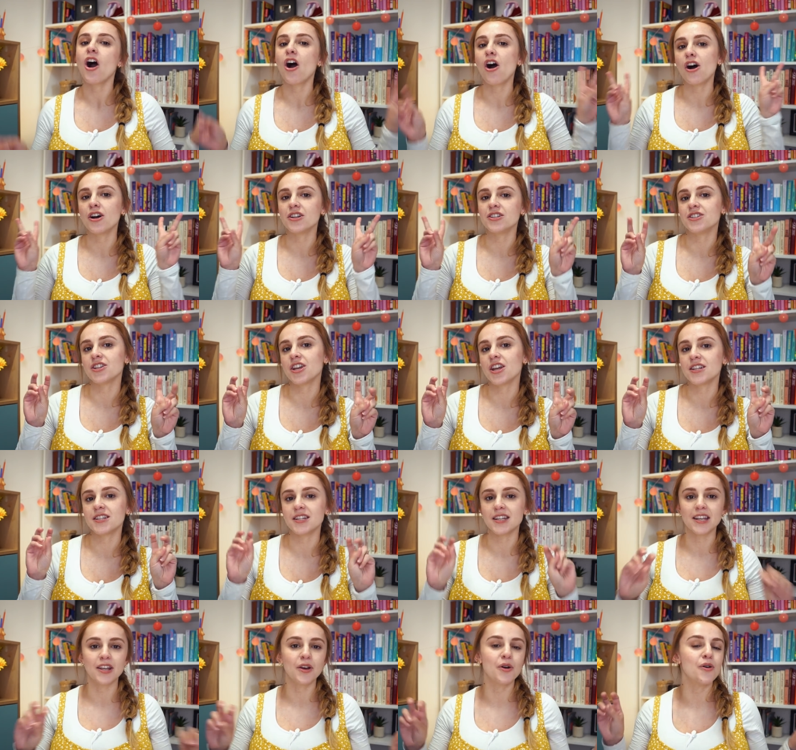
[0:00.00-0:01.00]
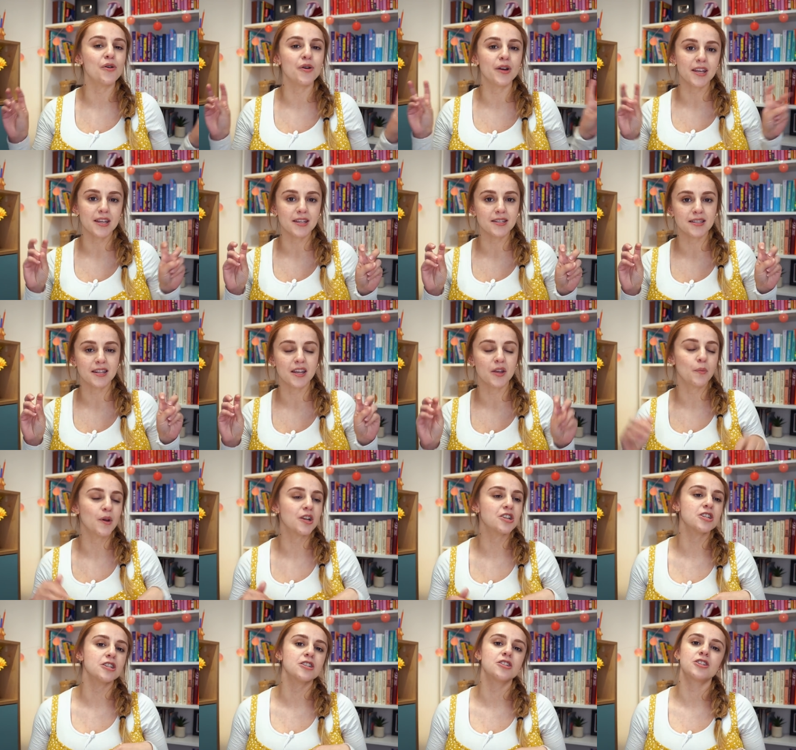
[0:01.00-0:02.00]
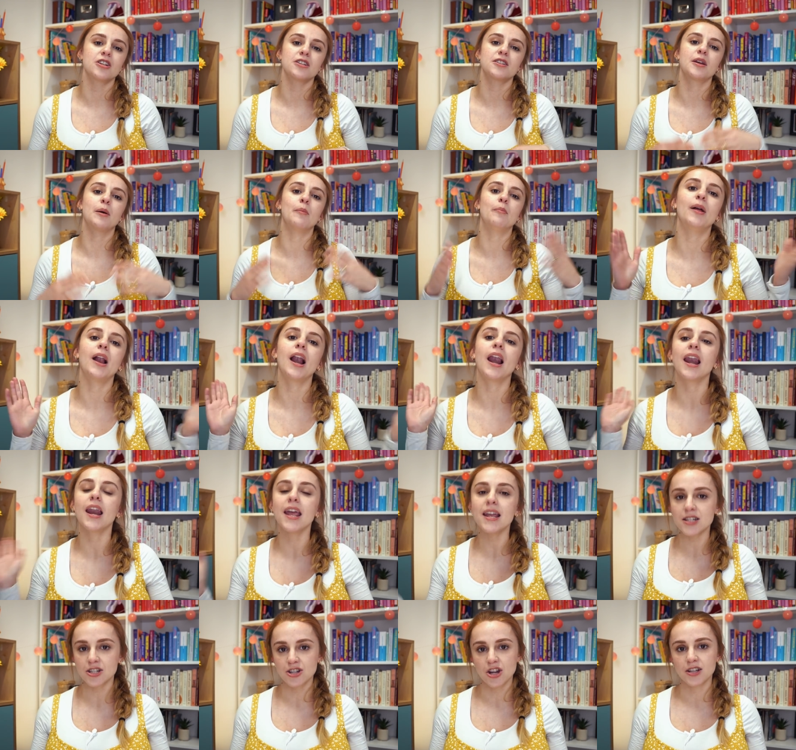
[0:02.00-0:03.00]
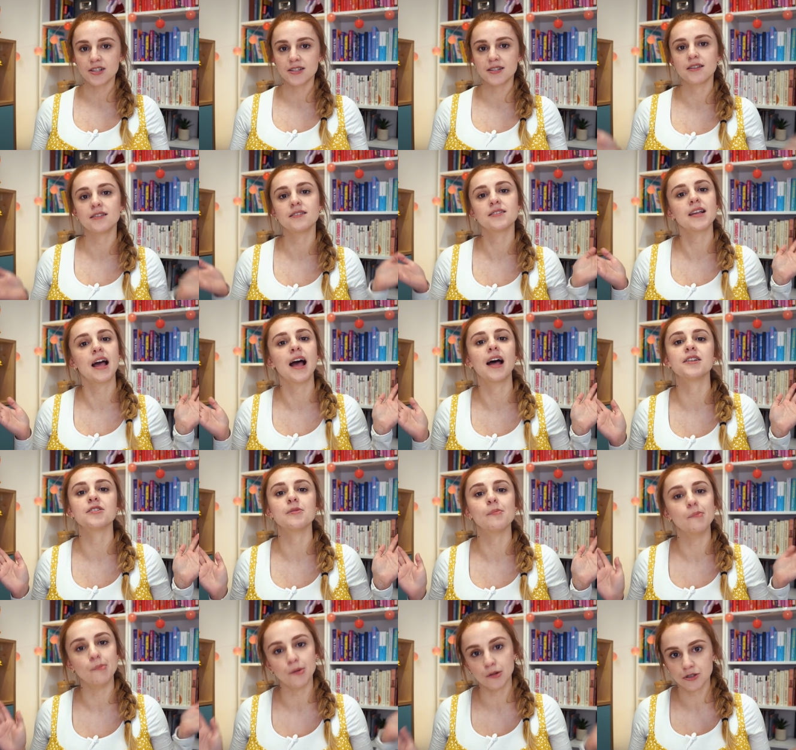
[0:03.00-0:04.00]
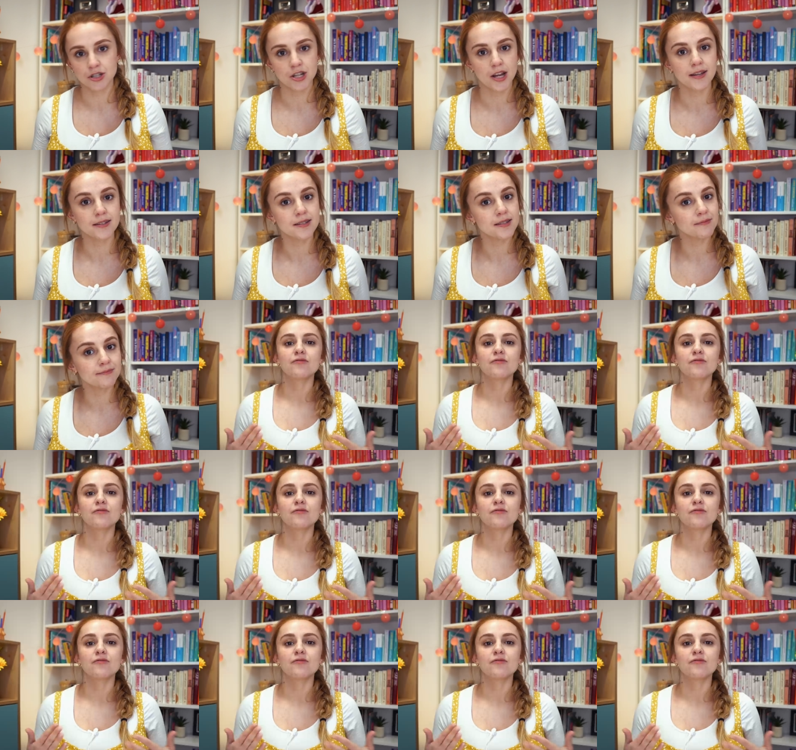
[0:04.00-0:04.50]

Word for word: are dirty or easy, which is just complete nonsense and bullshit.